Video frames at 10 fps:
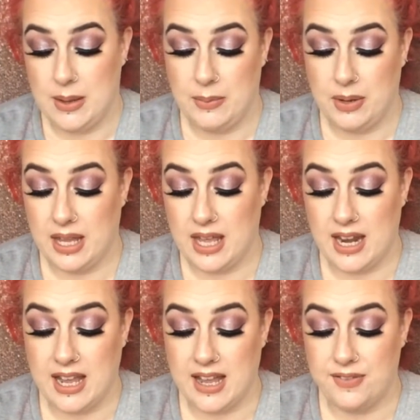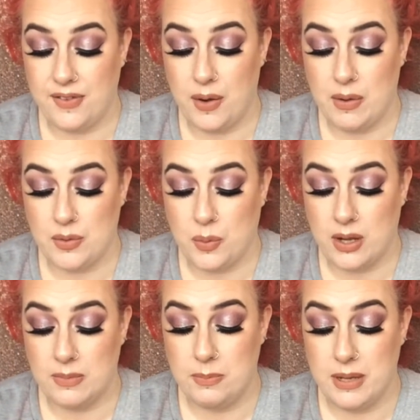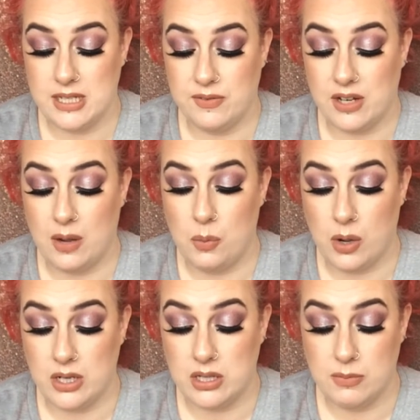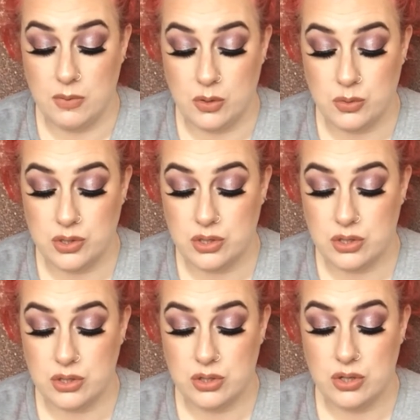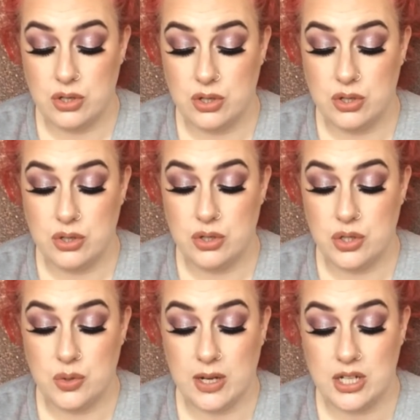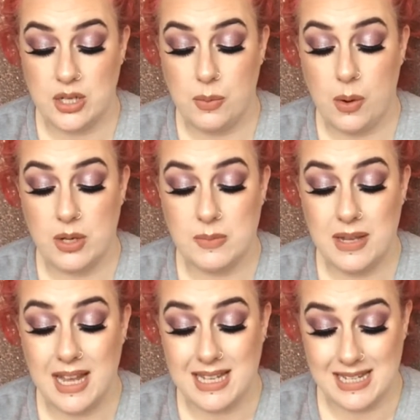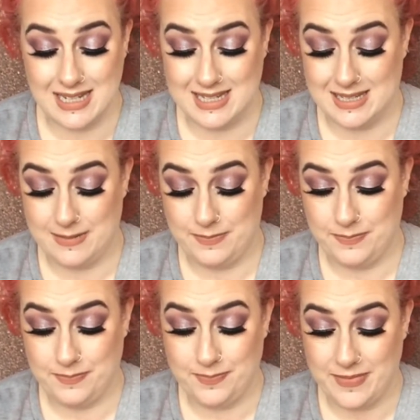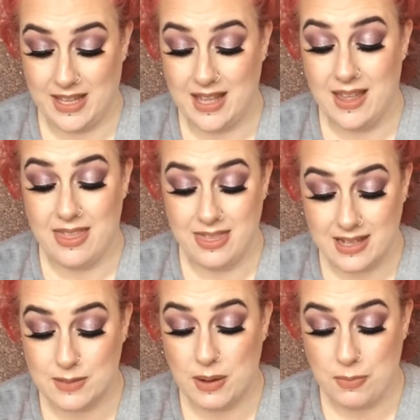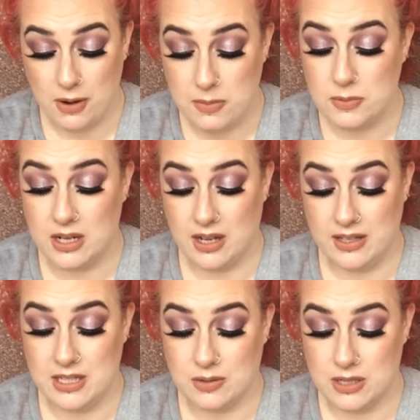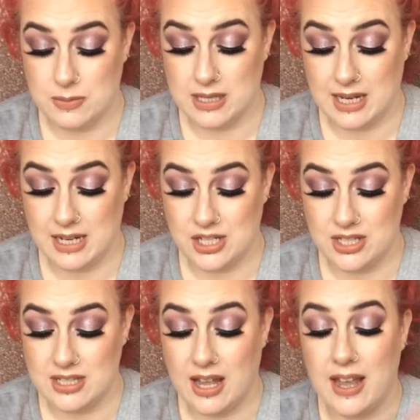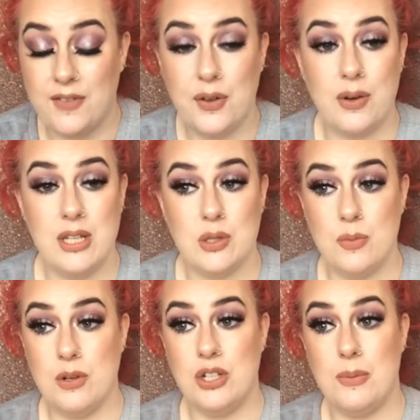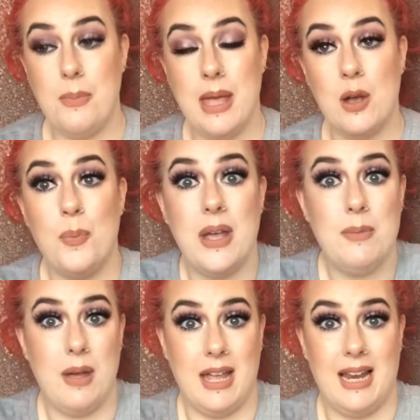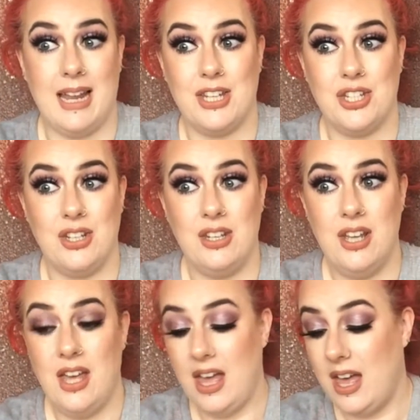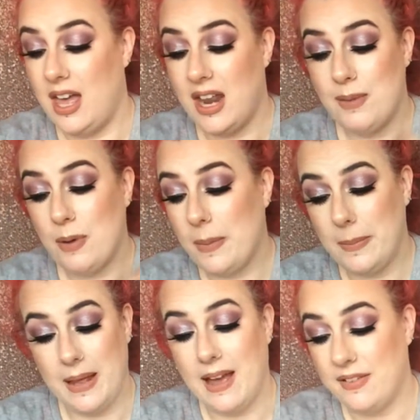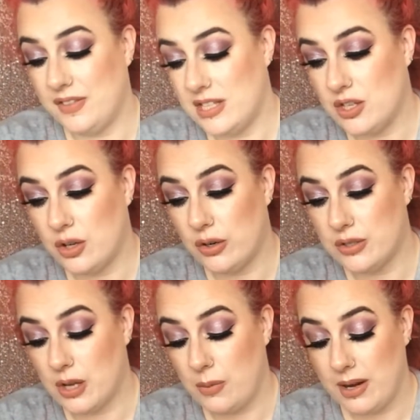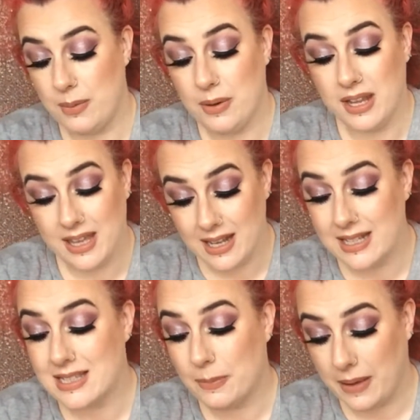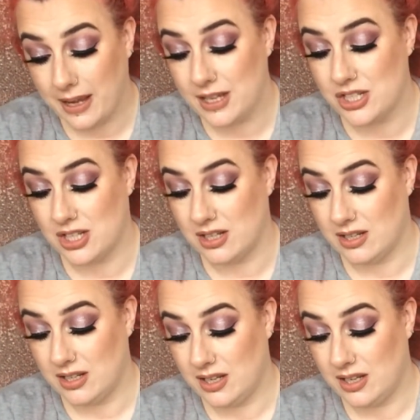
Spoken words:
but again I can't figure out what bit of it I want the most to actually warrant me getting it. That's my problem with a lot of these Christmas collections, that I have already so much makeup in my collection and I probably have these colours already, but again it's the packaging.